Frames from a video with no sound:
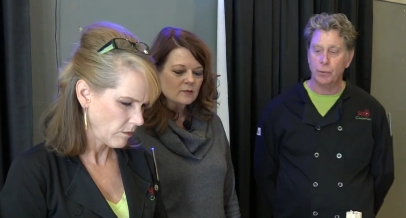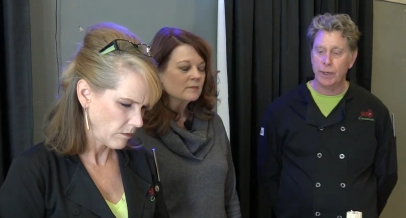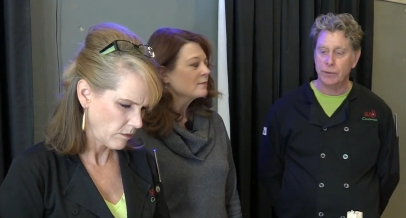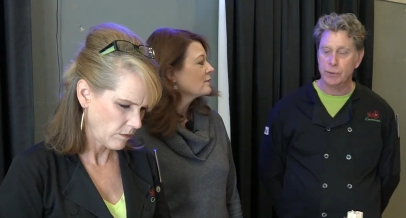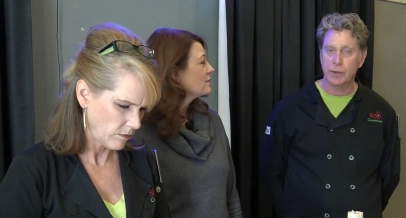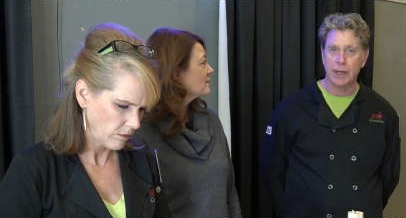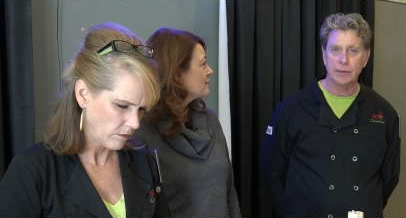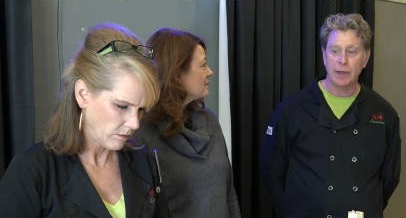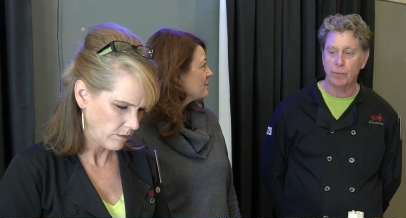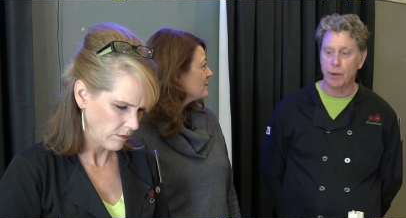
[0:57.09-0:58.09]
Speaker 1: We
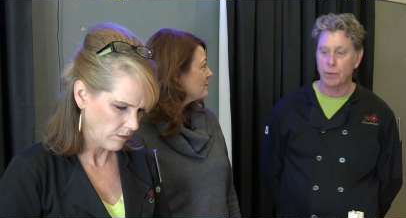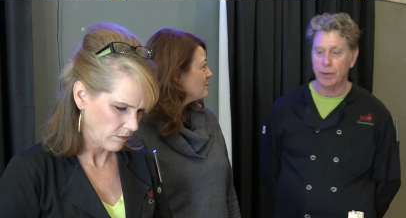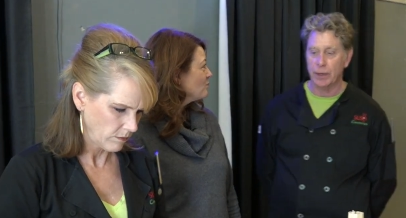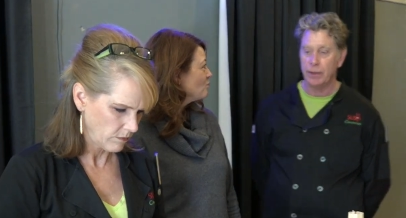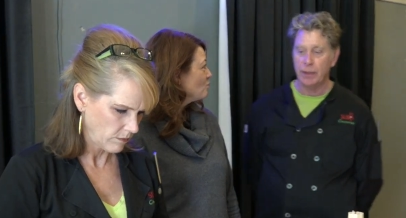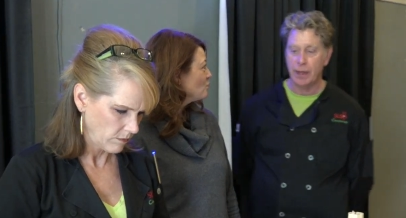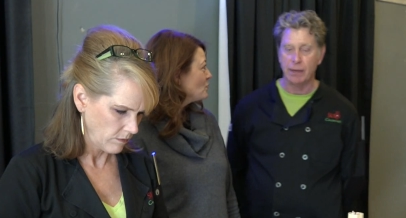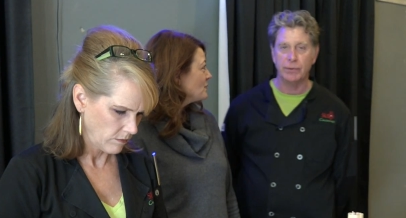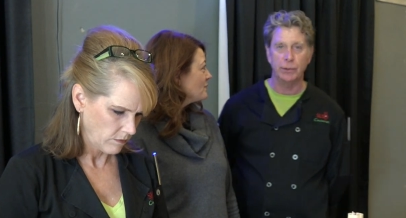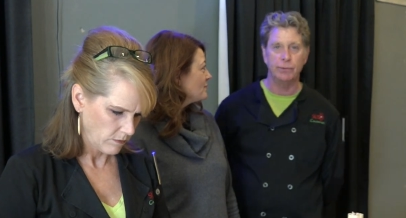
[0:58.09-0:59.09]
decided that we were going to
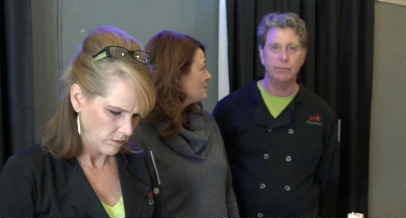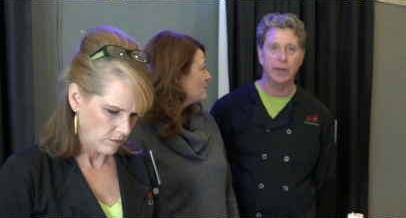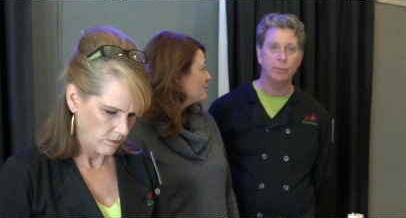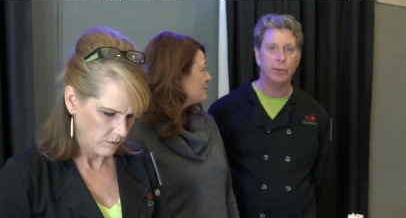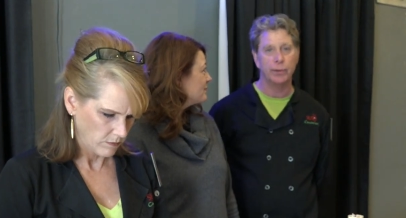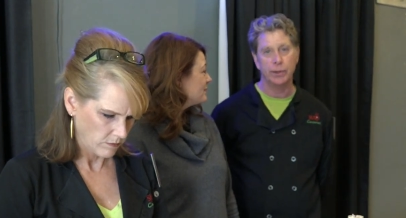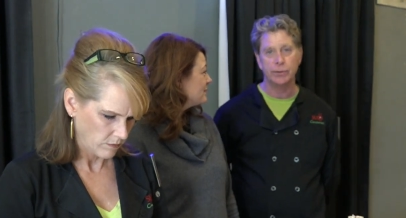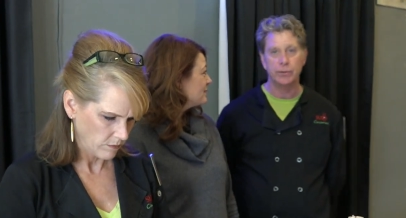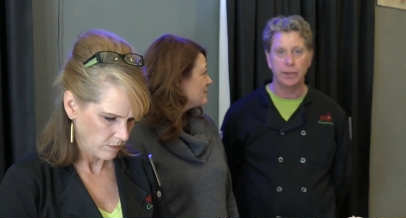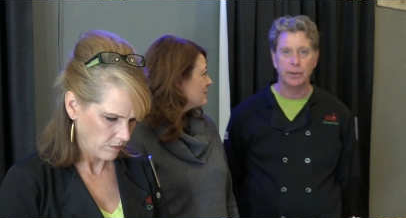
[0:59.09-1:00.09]
have a little fun with
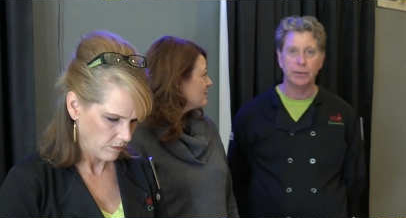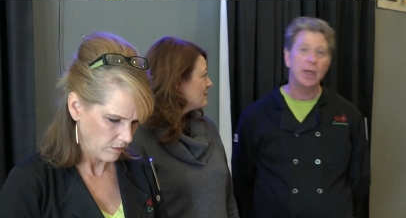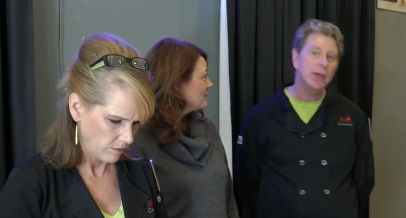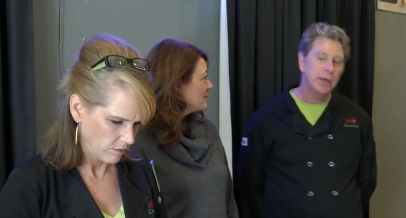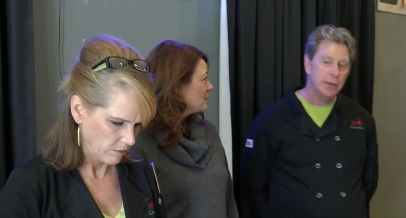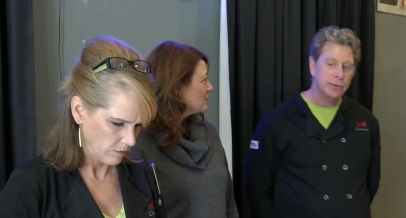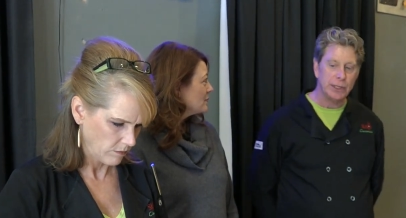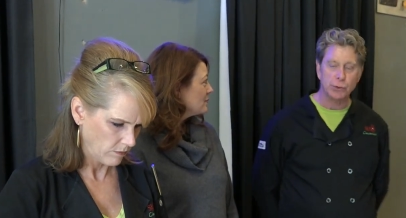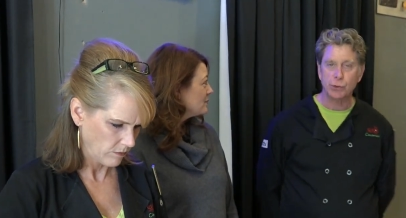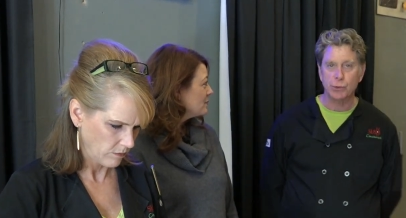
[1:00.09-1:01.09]
this and
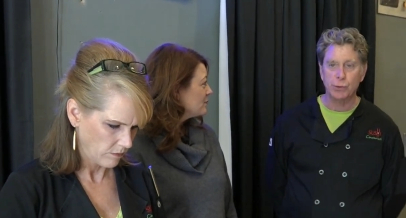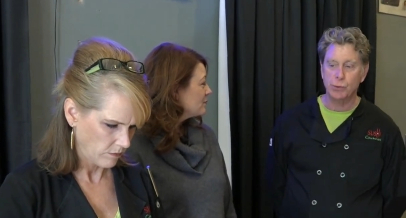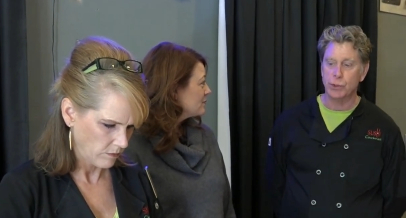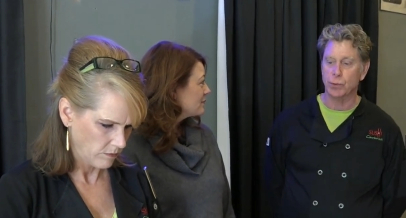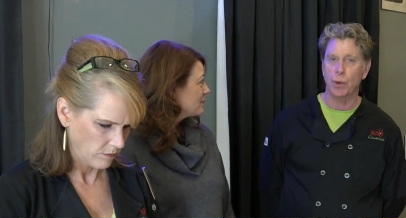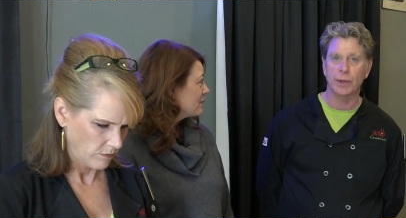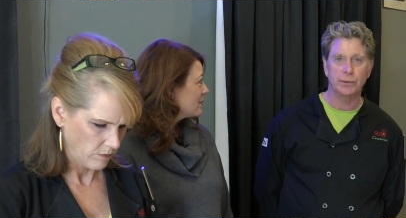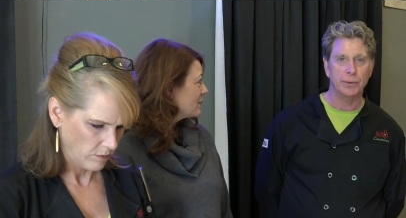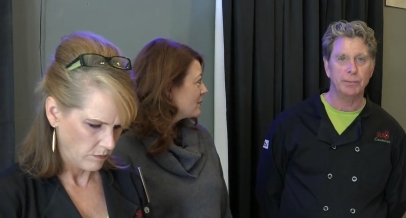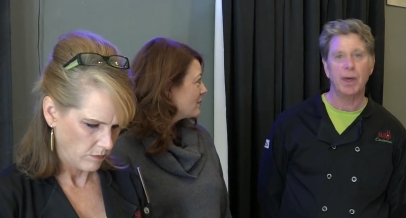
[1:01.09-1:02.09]
teach sushi
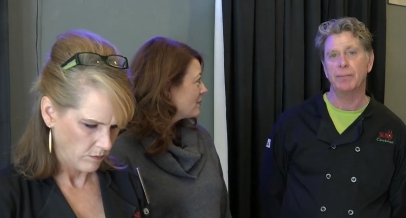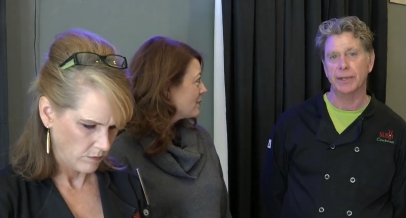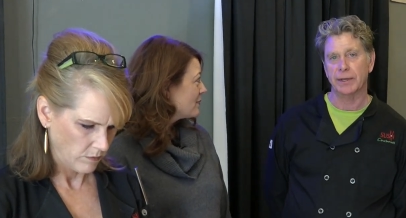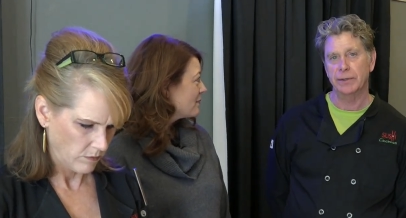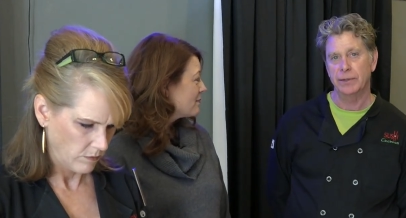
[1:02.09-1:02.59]
rolling to the public.